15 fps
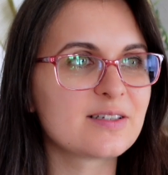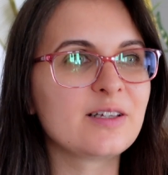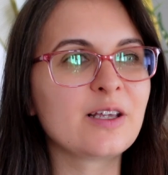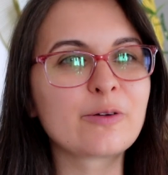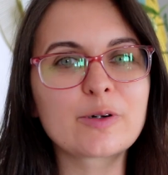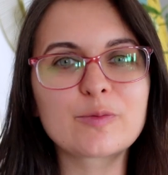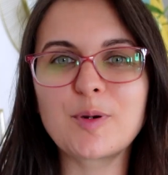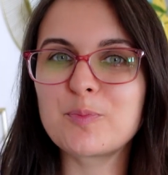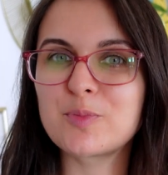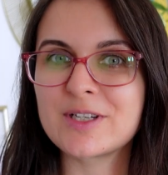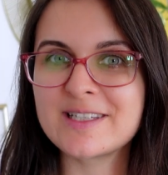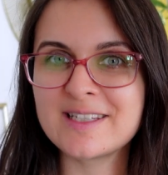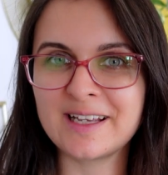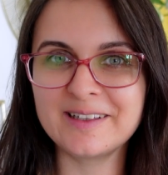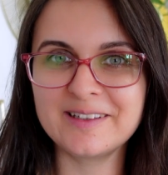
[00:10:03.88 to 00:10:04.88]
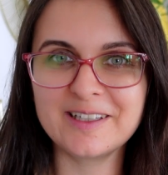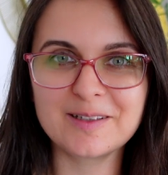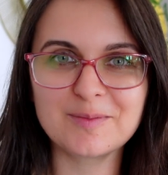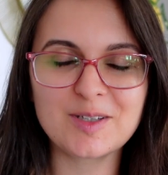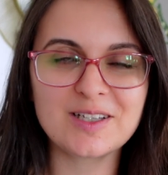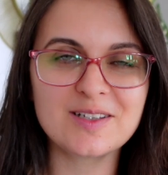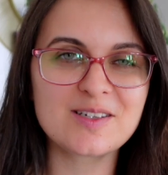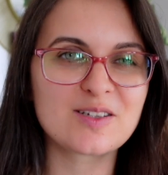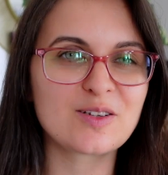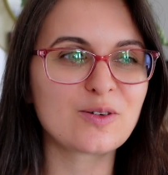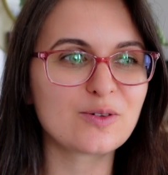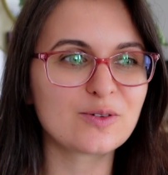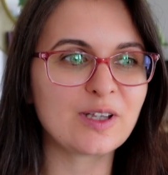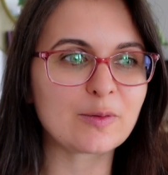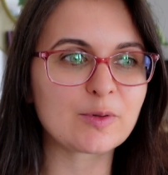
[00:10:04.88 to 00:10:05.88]
they were representing me,
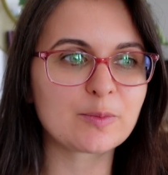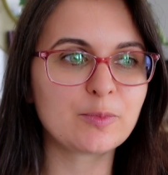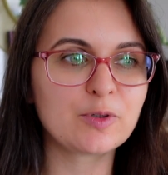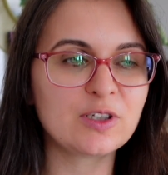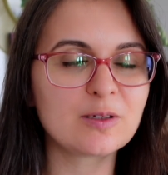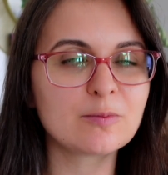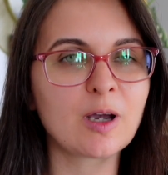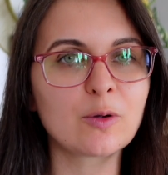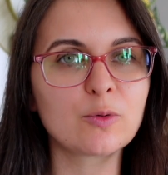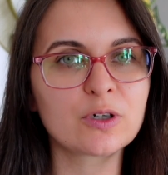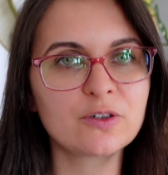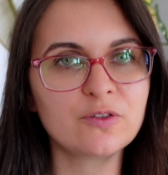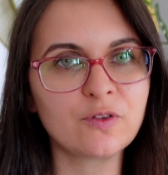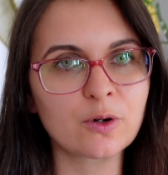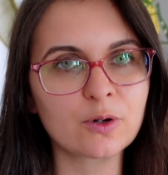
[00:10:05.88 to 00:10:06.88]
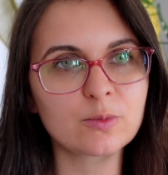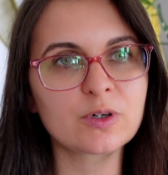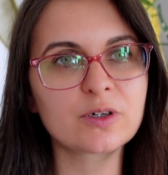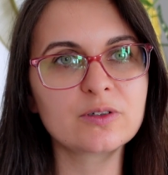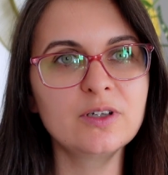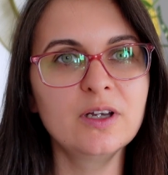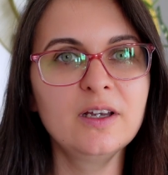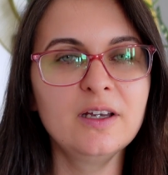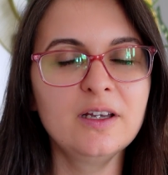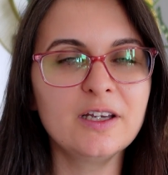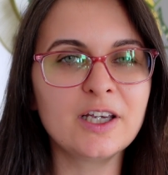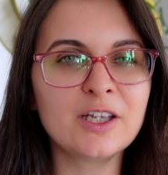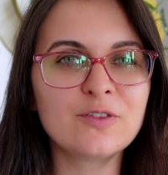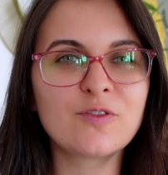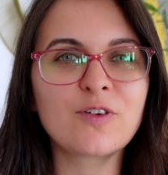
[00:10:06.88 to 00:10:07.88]
so they were putting my work forward
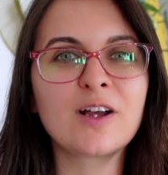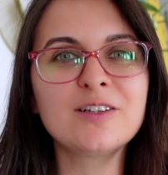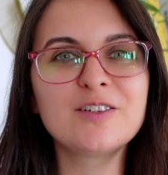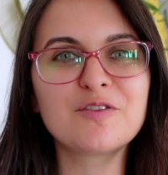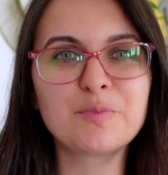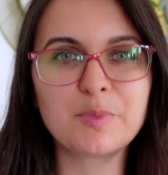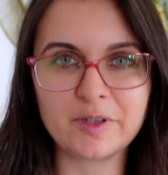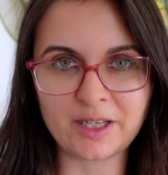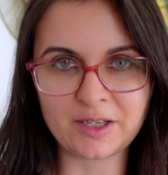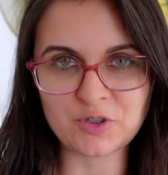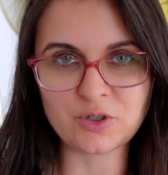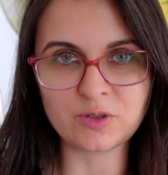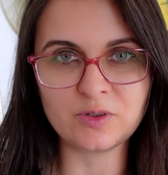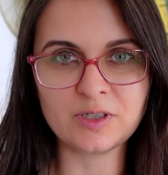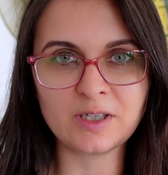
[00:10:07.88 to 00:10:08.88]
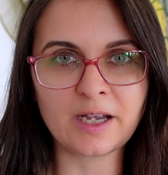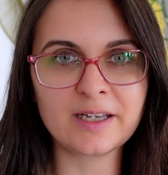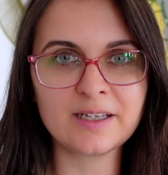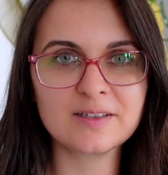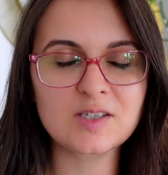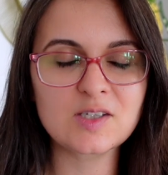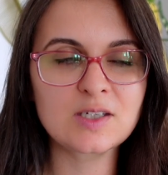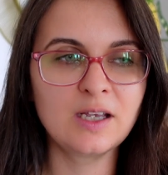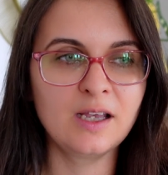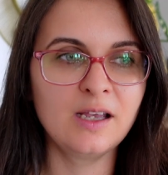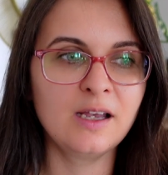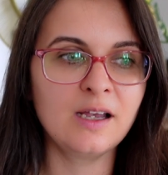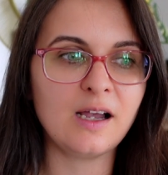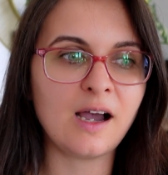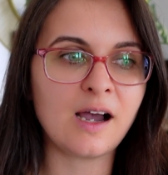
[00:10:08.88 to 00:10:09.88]
in front of potential clients.
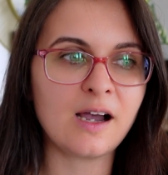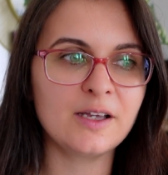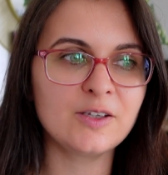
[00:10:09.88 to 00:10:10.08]
I